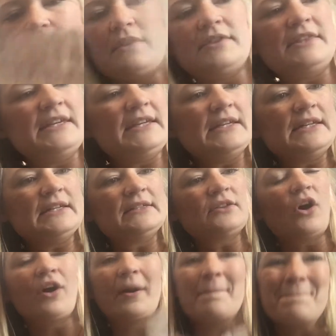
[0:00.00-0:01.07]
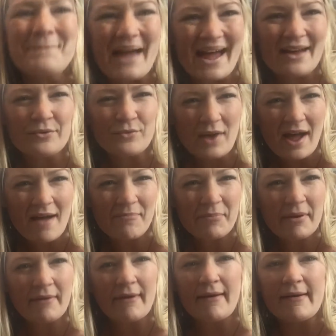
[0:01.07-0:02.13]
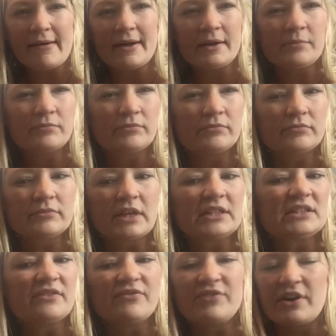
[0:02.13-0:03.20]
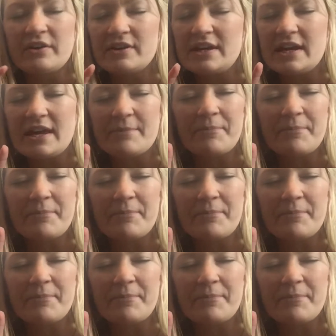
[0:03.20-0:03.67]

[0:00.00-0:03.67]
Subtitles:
These are matte wrap. It's a very